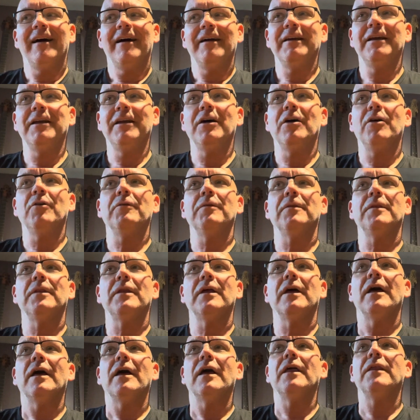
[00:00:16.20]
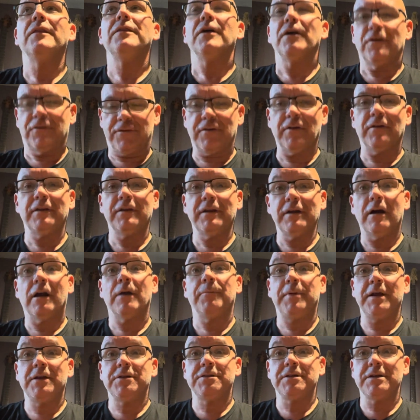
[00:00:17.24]
You know, there are certainly
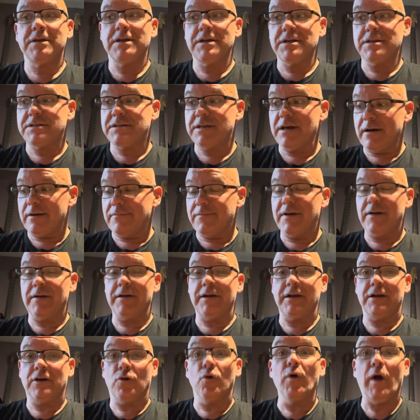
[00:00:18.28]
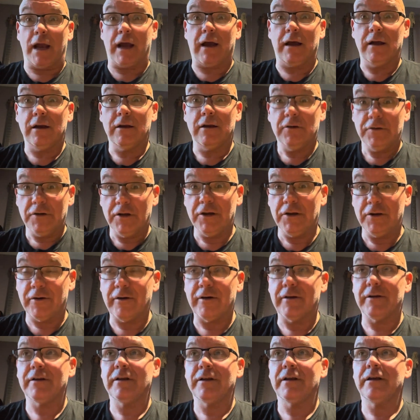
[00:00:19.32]
RPGs that are very quick to
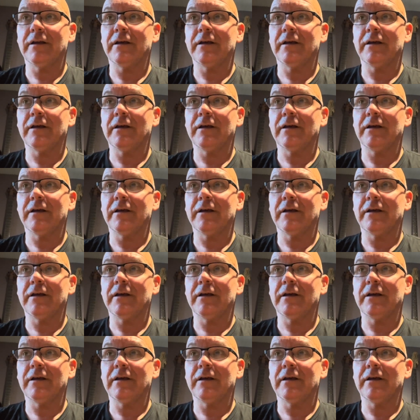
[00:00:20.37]
learn.